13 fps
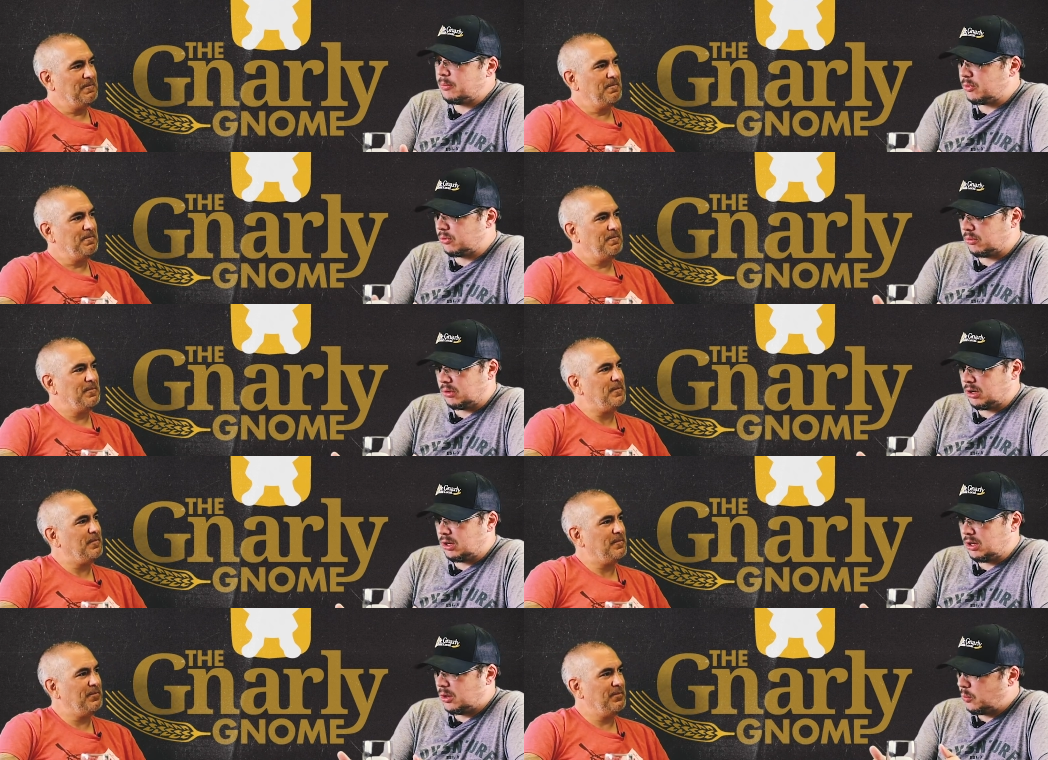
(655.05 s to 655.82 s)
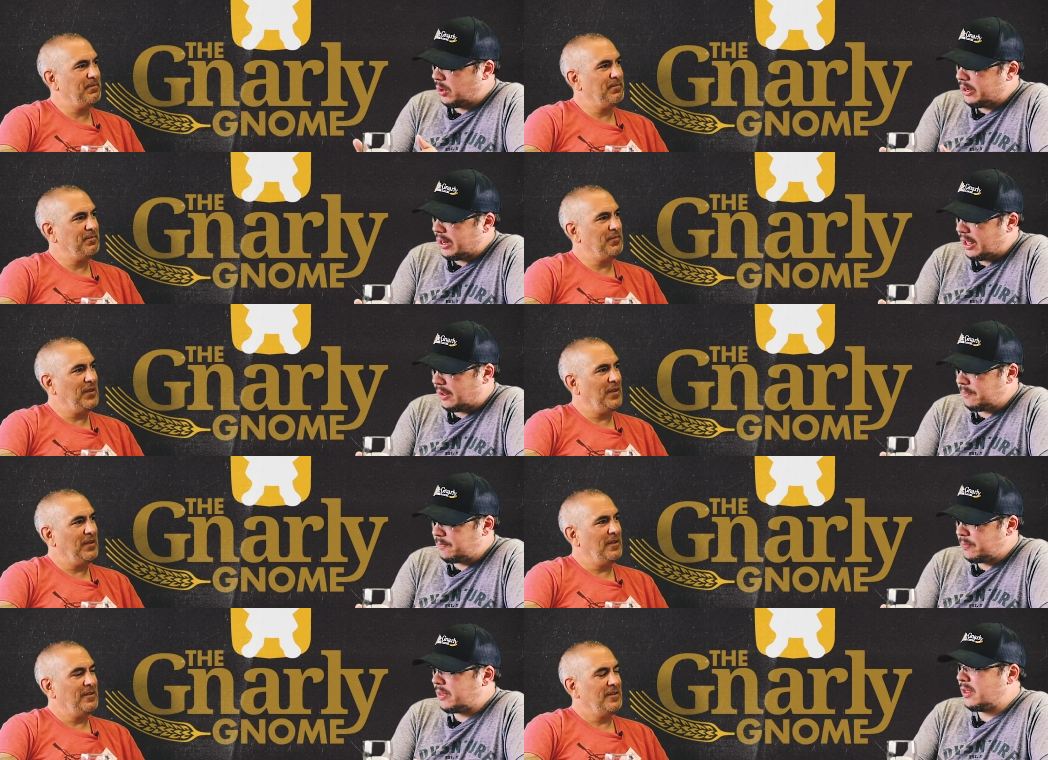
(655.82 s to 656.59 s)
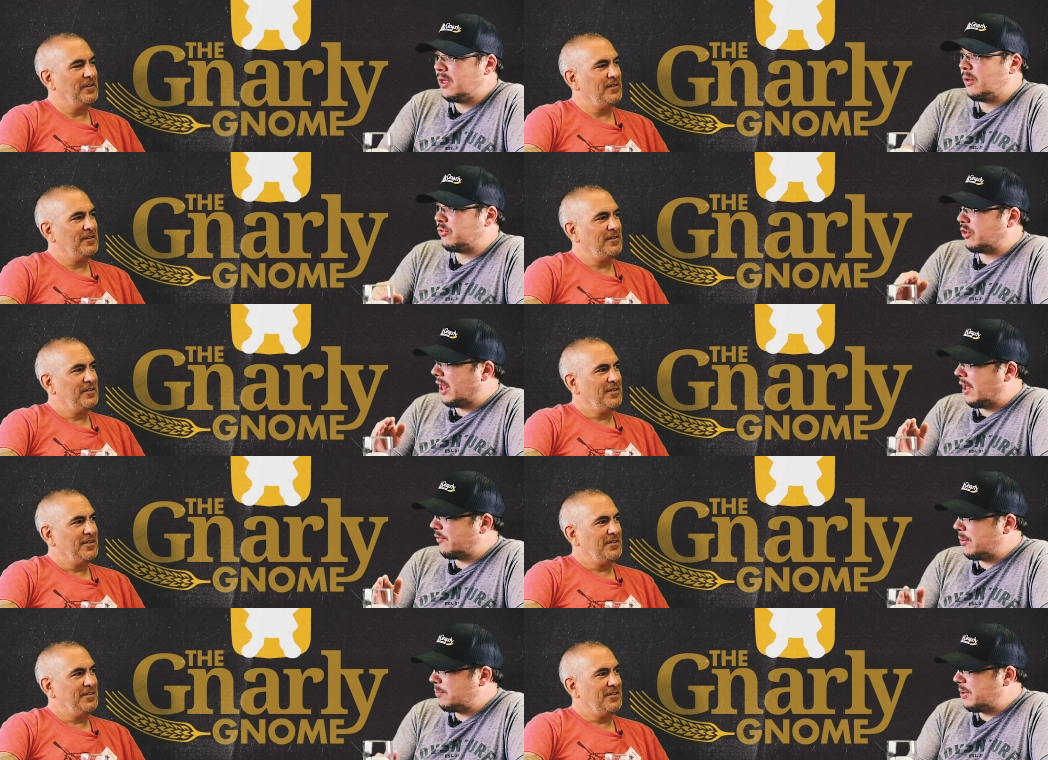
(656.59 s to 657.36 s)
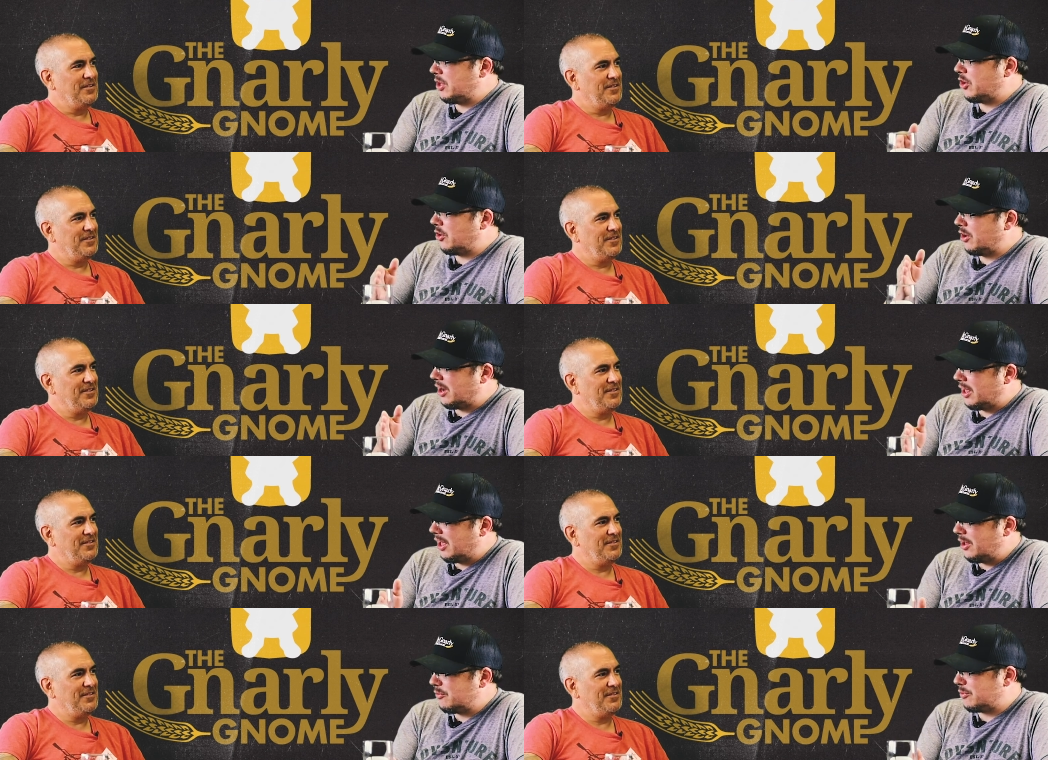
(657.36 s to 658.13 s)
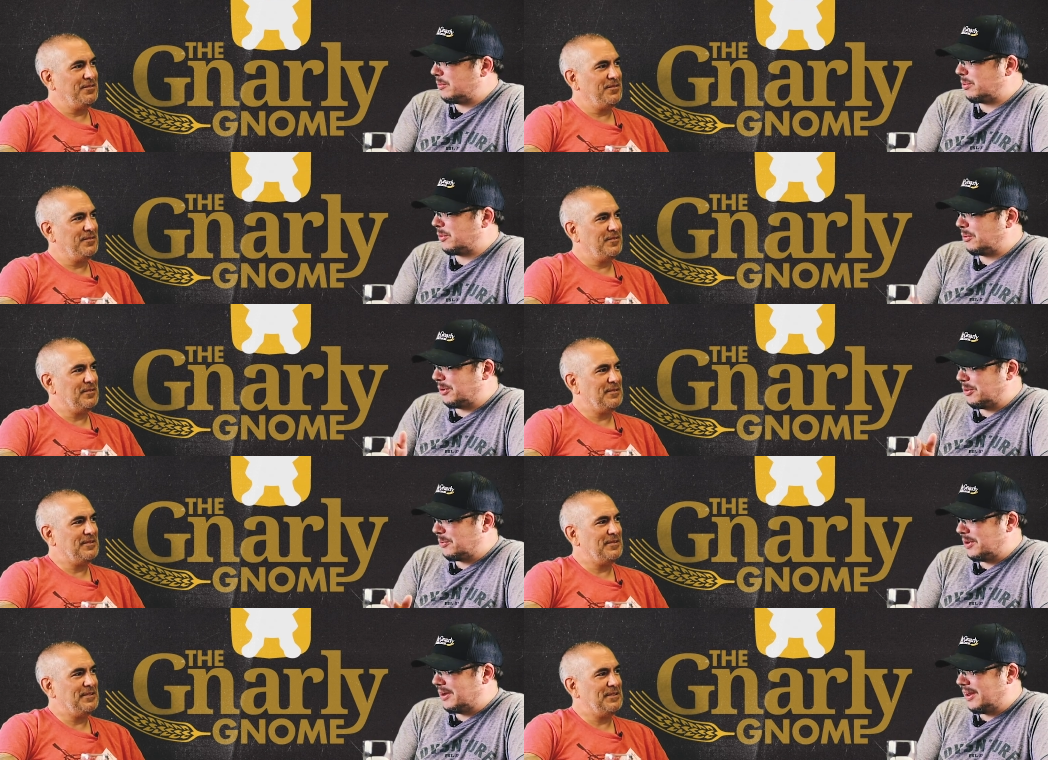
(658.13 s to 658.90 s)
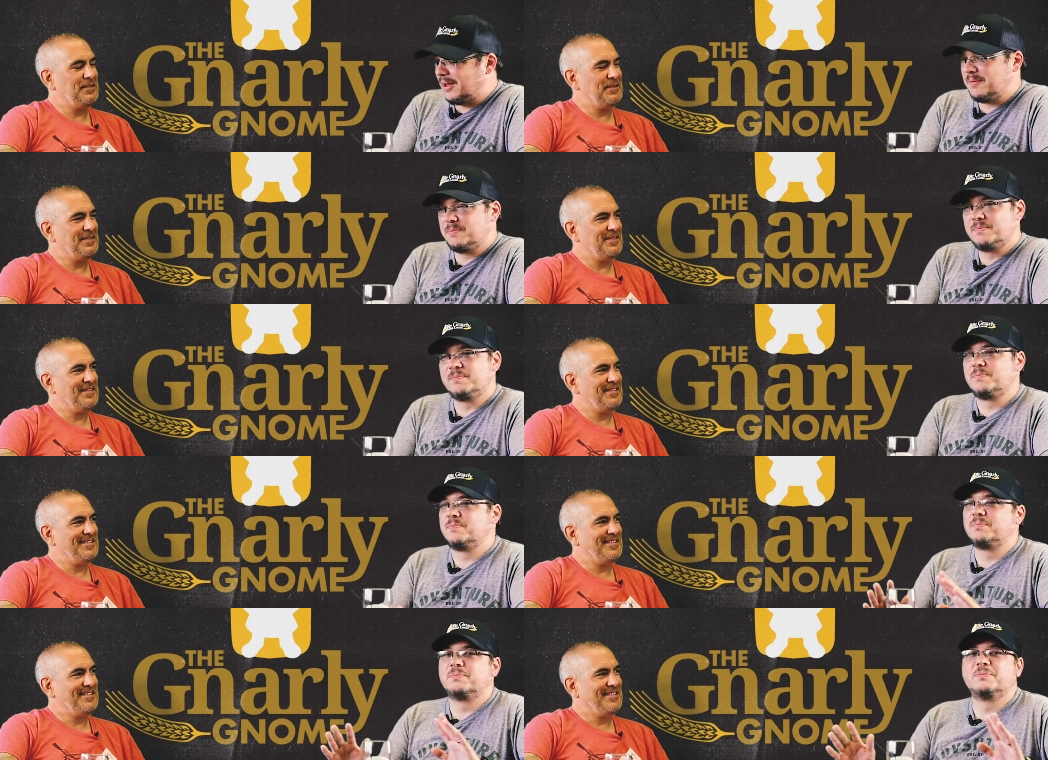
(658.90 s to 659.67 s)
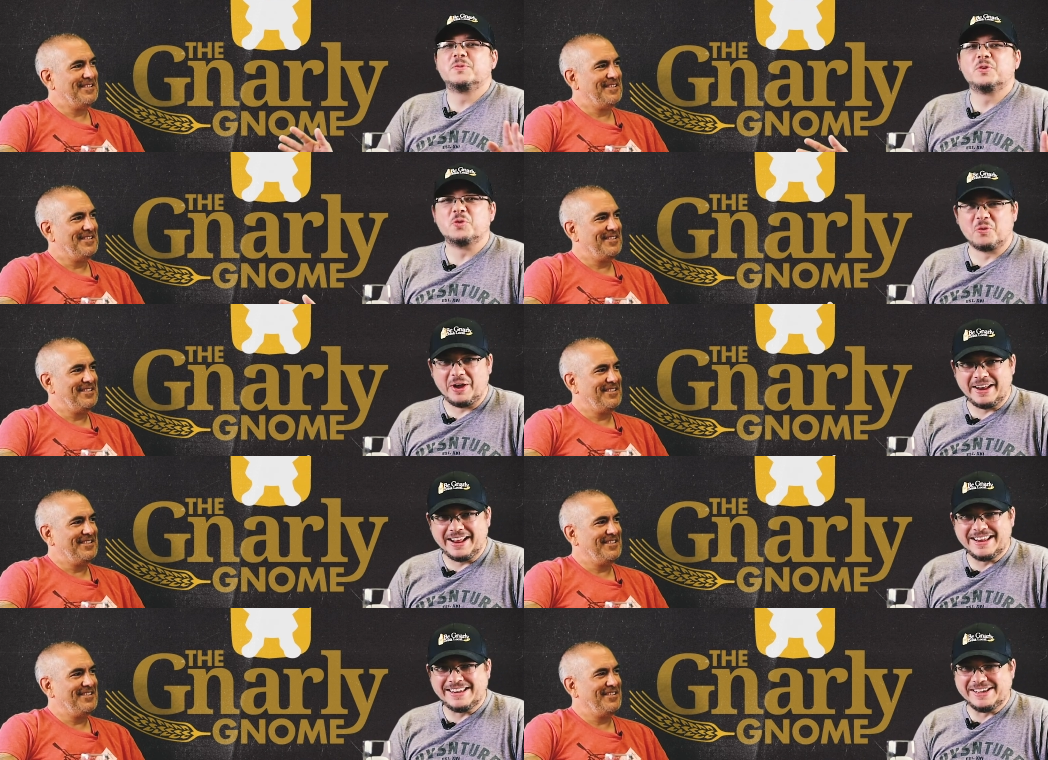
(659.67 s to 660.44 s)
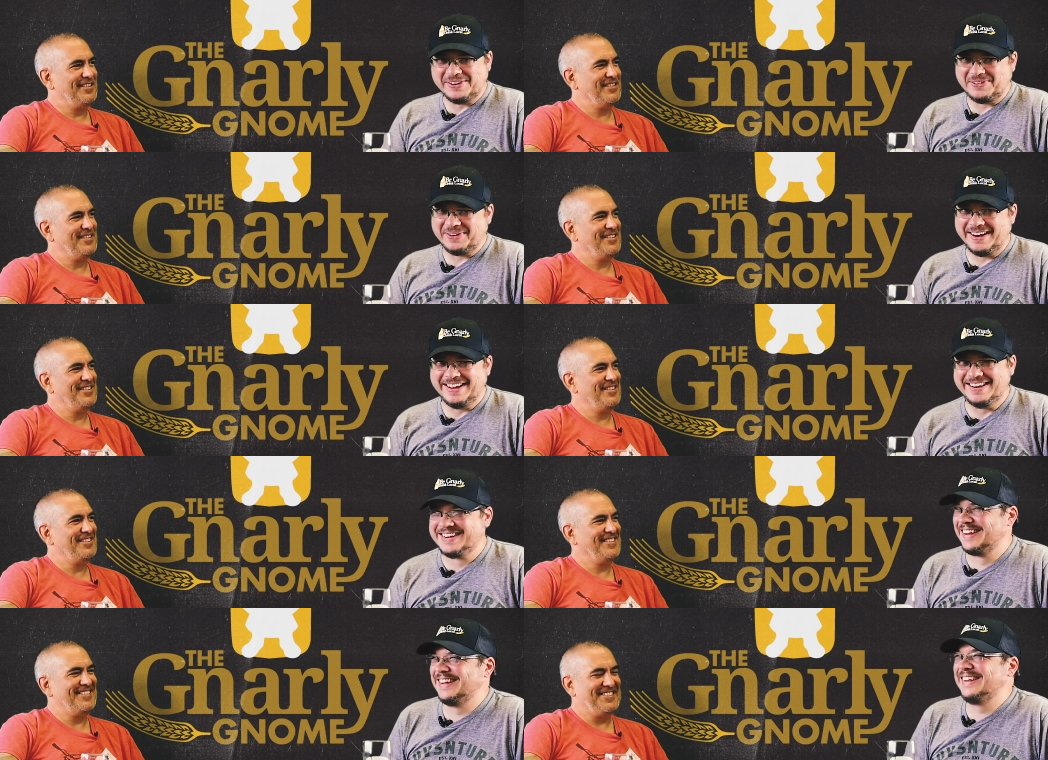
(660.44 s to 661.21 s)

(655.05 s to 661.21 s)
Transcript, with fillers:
Speaker 1: brewery in one day. I was going to have a beer at every brewery in one day. Great idea, right?